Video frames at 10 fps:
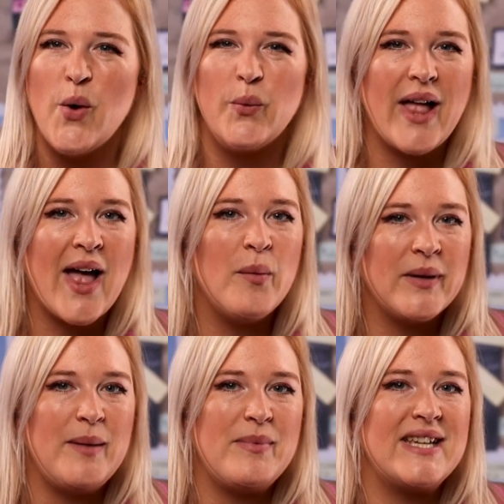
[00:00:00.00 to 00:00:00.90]
will help
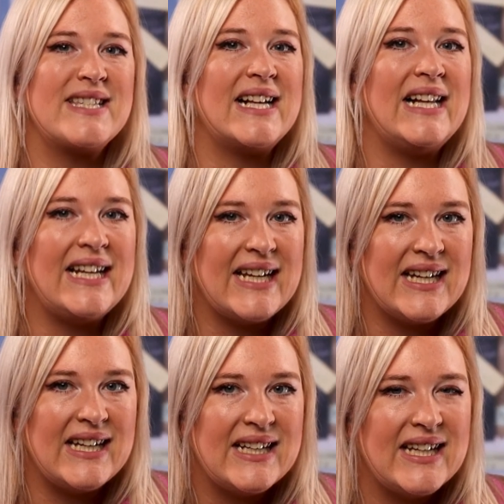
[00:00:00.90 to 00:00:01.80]
keep things
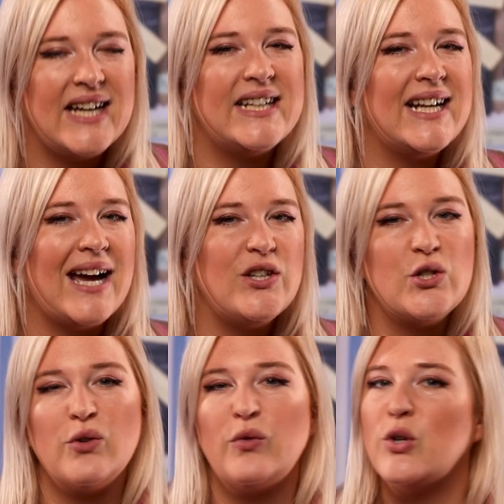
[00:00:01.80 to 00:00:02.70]
clear and allow you
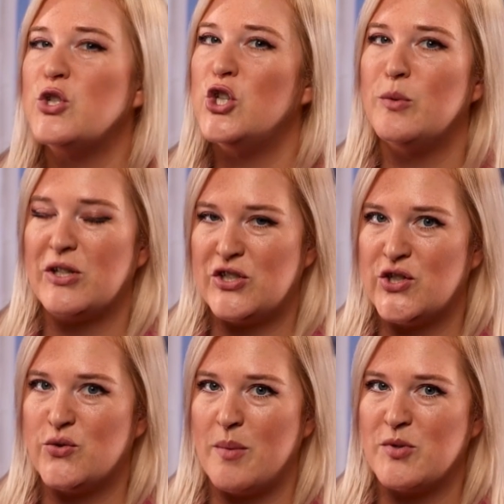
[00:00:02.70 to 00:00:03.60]
to avoid too much
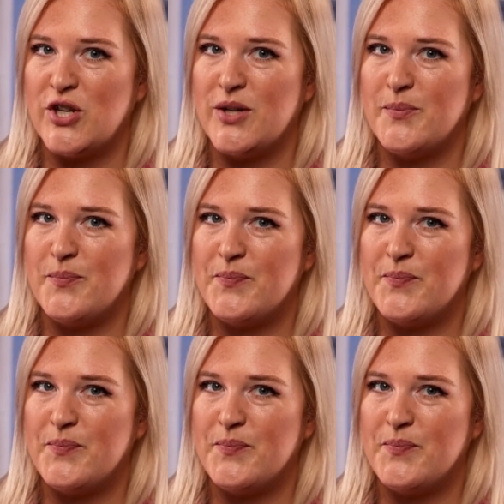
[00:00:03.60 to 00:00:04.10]
disruption.